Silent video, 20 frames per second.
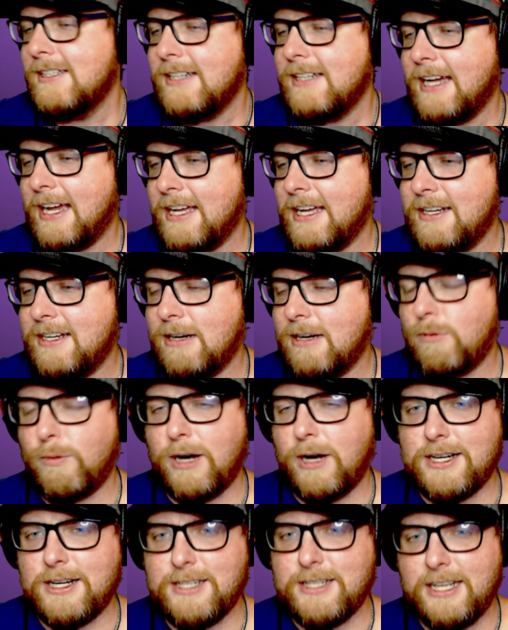And uh,
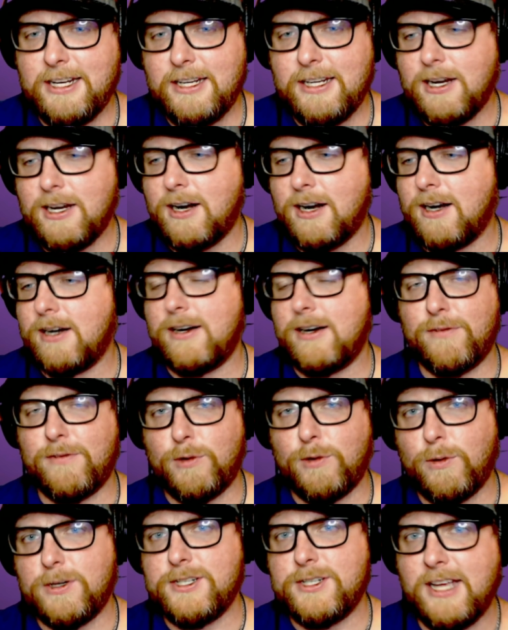whereas car, of
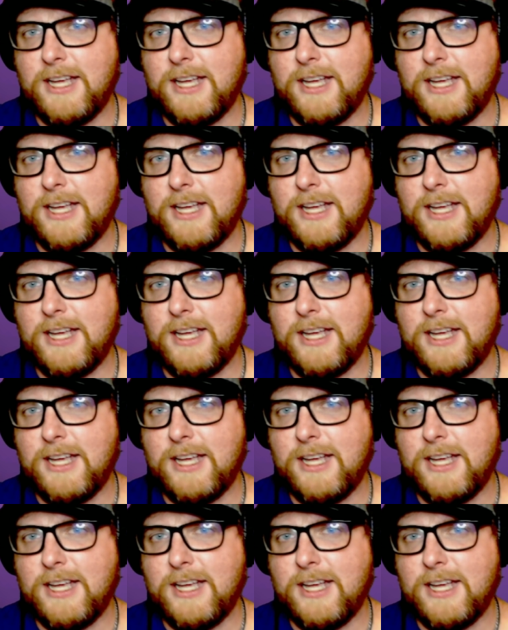course,